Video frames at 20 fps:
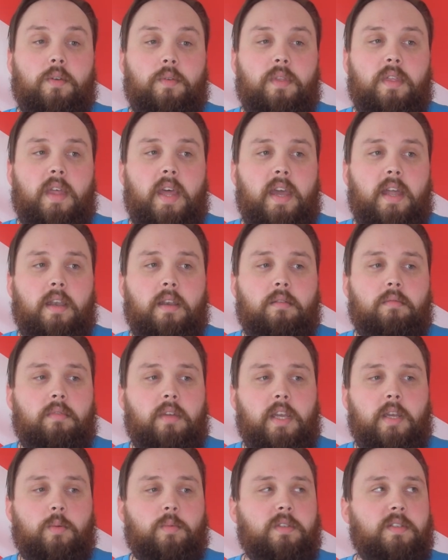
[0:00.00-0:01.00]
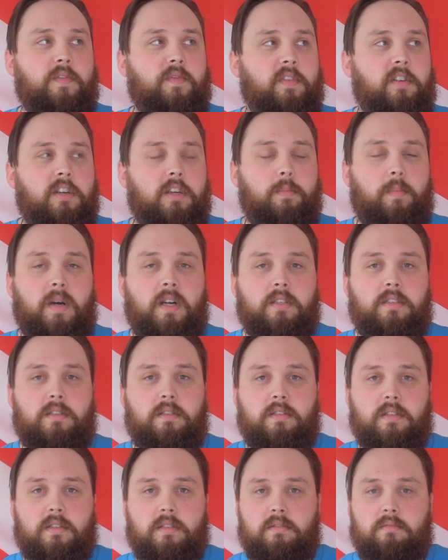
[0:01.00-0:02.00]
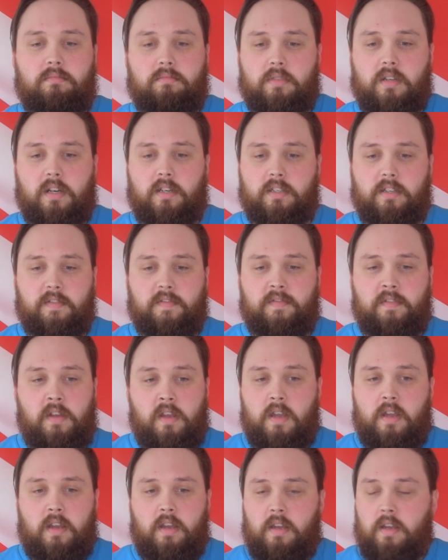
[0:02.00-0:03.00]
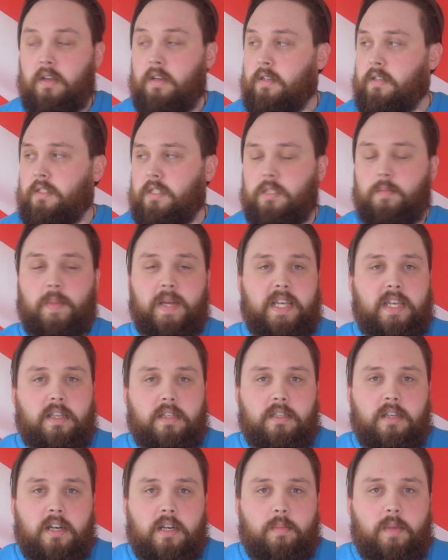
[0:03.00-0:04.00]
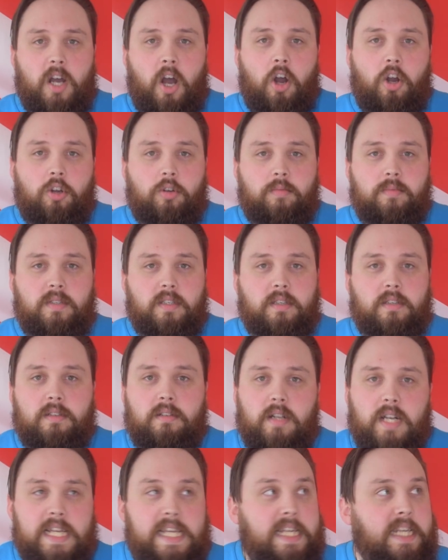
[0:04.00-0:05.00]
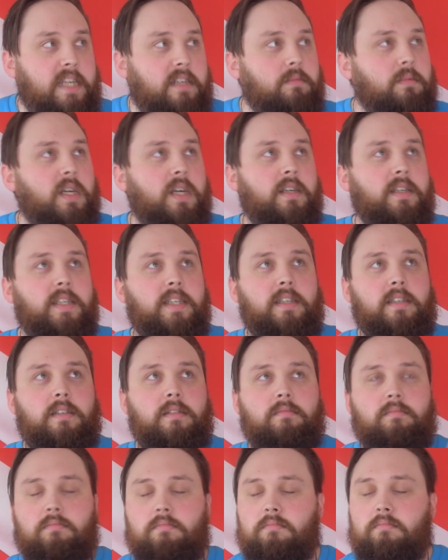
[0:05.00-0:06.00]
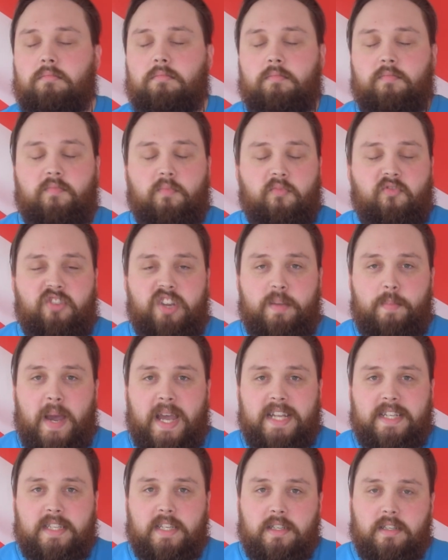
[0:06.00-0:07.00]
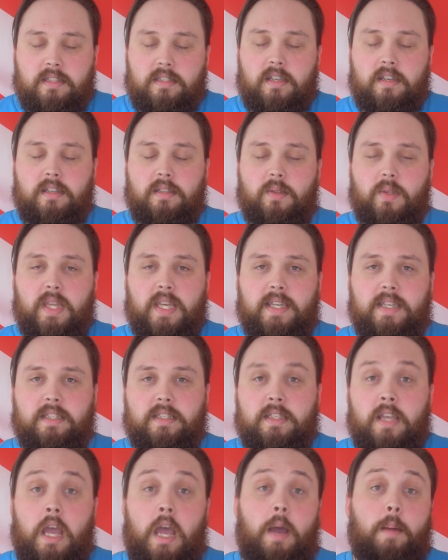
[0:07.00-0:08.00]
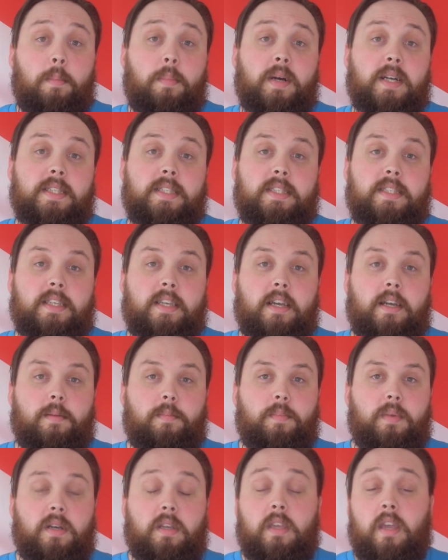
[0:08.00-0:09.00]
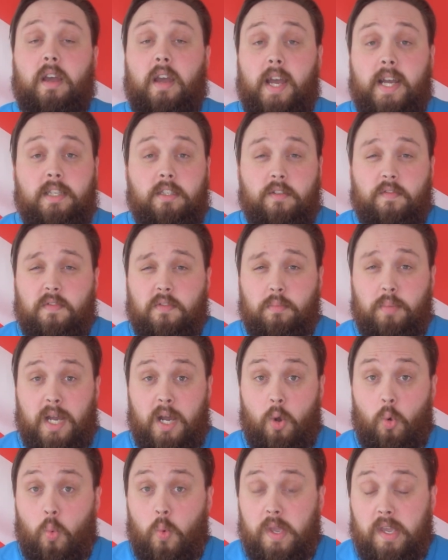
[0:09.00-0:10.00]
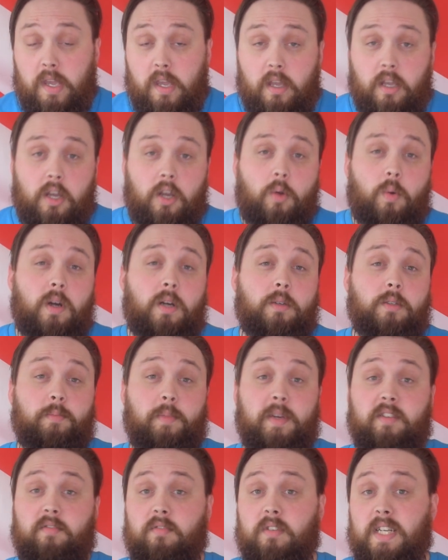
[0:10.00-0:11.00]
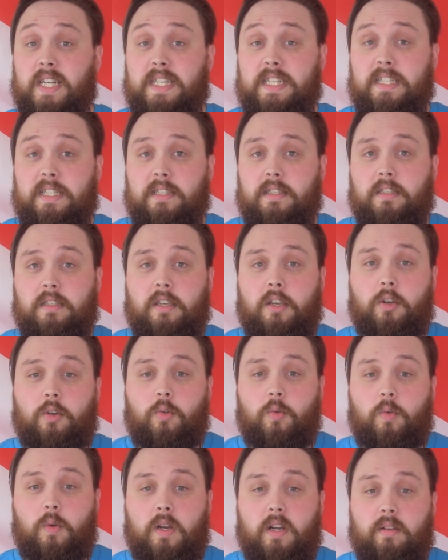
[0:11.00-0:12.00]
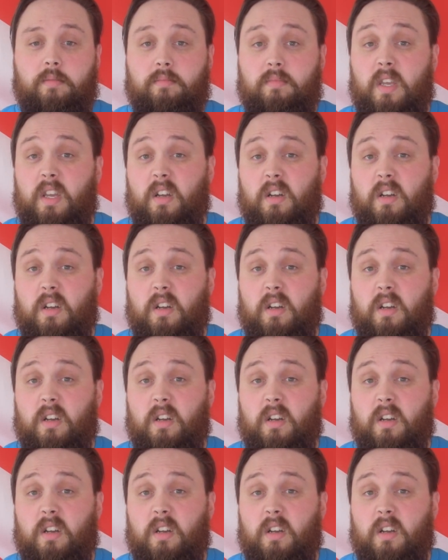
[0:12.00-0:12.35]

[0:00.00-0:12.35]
then it was very much just kind of spending time at home, just cleaning, tidying, and repainting certain things. But yeah, as of about a week ago, I was made redundant. So yeah,